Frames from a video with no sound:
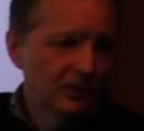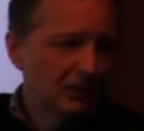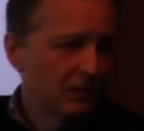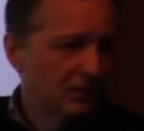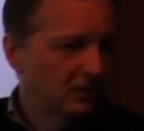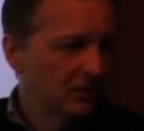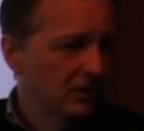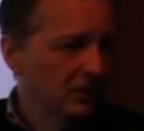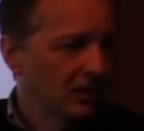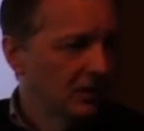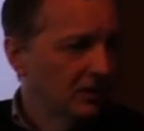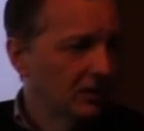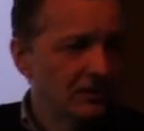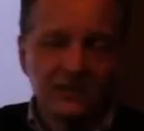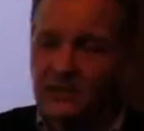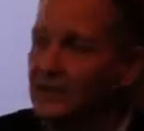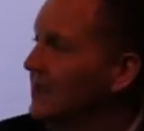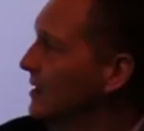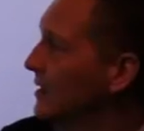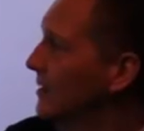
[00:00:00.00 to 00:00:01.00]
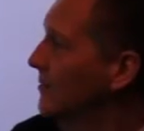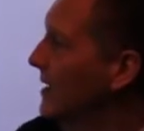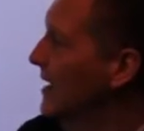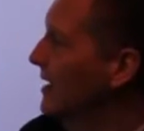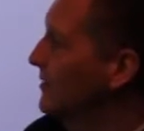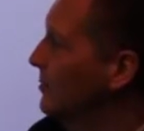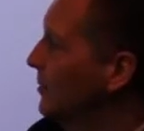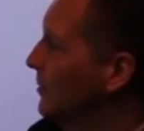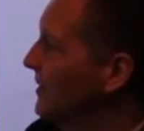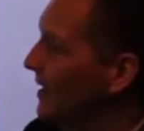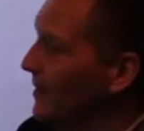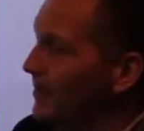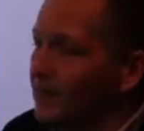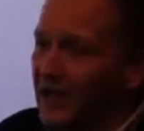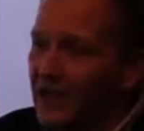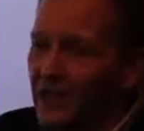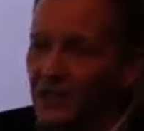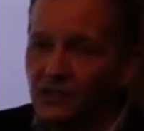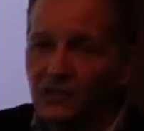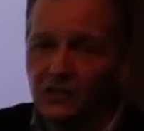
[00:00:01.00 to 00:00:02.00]
to include those, maximum 10
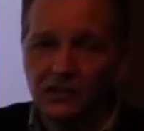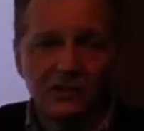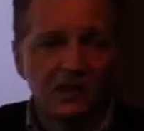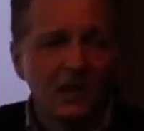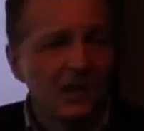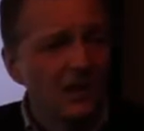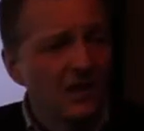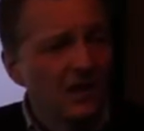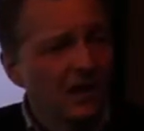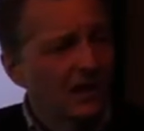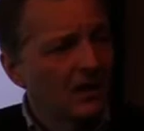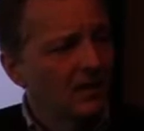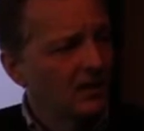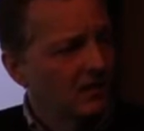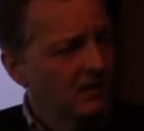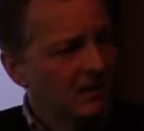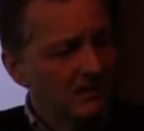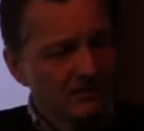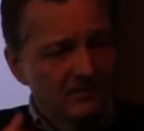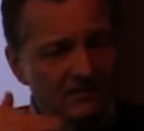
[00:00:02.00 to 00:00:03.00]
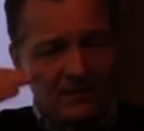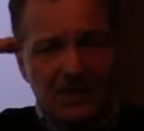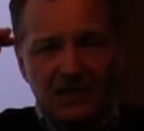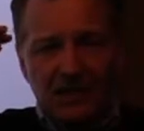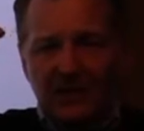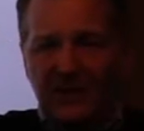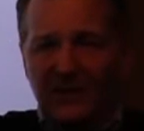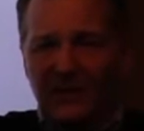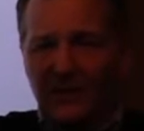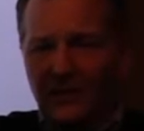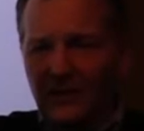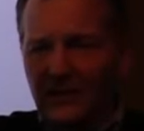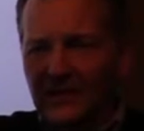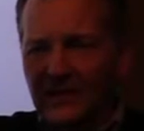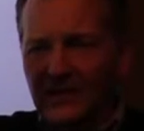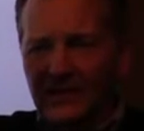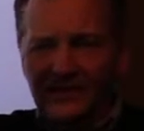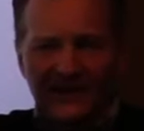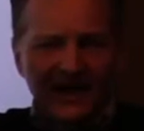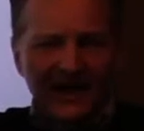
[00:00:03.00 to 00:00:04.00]
pages. A
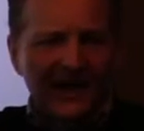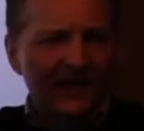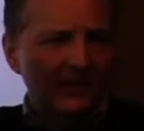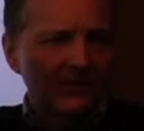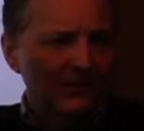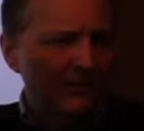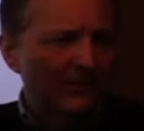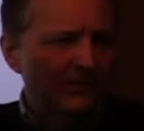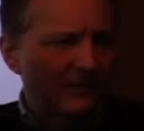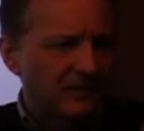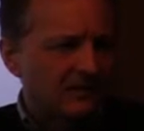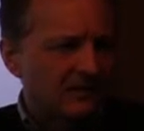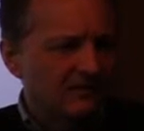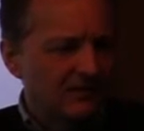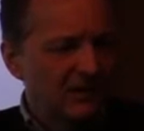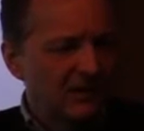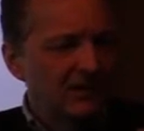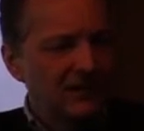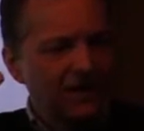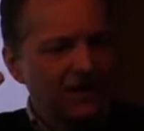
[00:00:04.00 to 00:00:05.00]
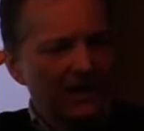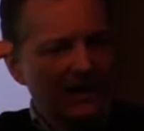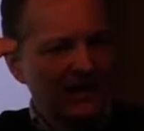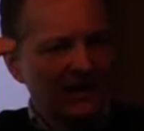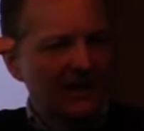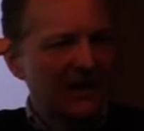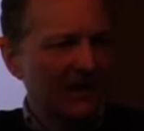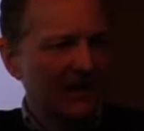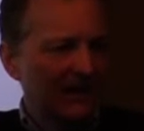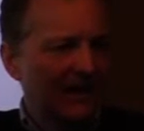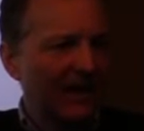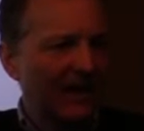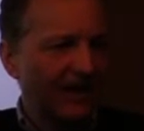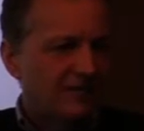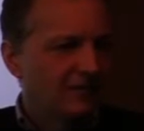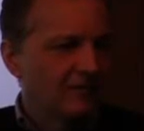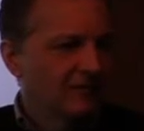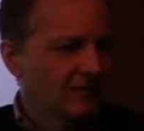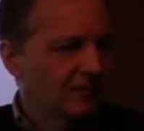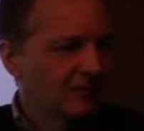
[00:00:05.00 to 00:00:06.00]
standard 8.5
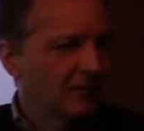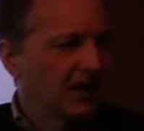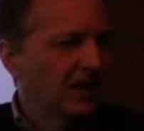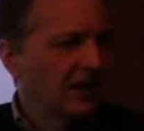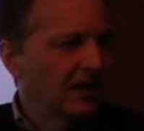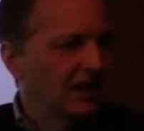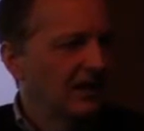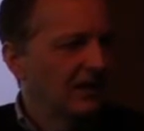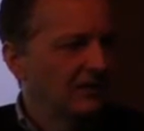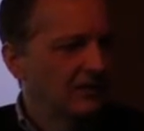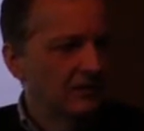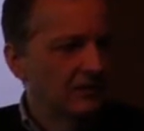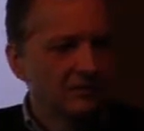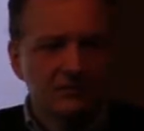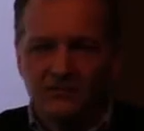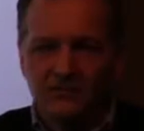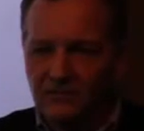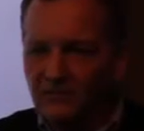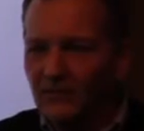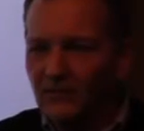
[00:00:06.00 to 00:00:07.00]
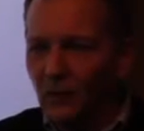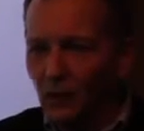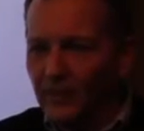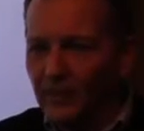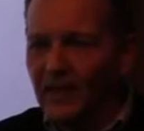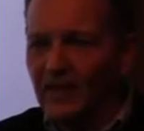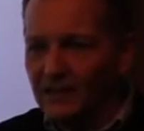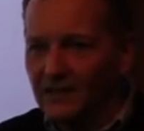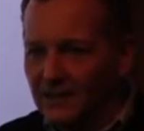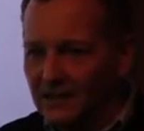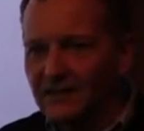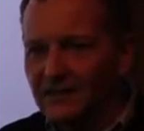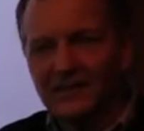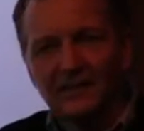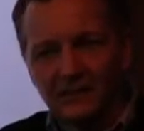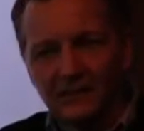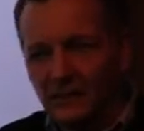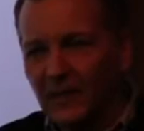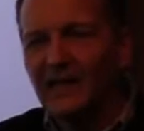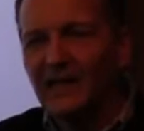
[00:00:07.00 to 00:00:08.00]
by 11 format
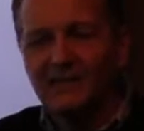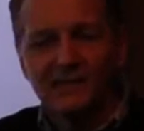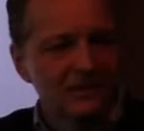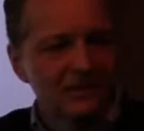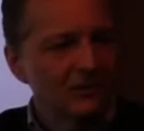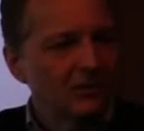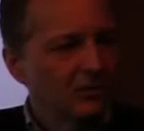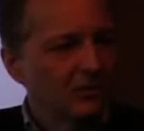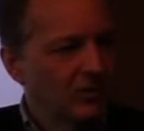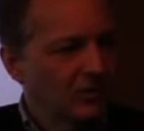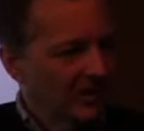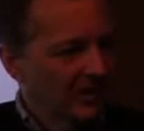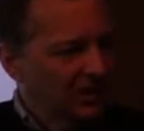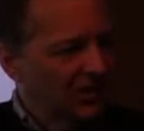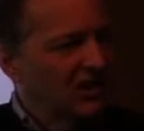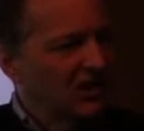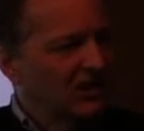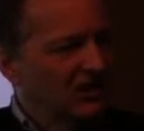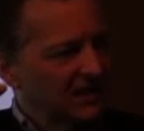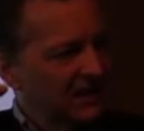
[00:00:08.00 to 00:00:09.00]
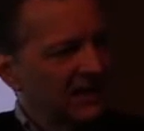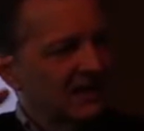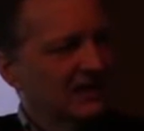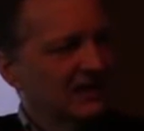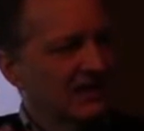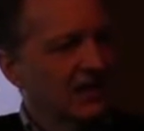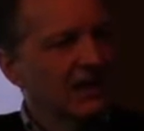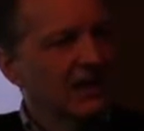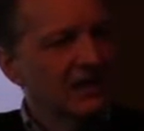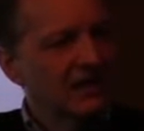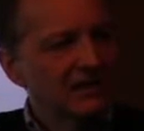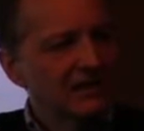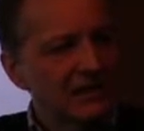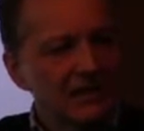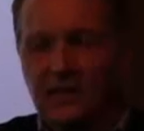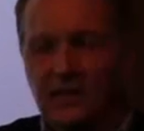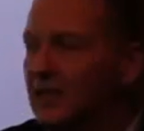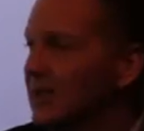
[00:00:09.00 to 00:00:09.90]
is best, so put them on sheets that size.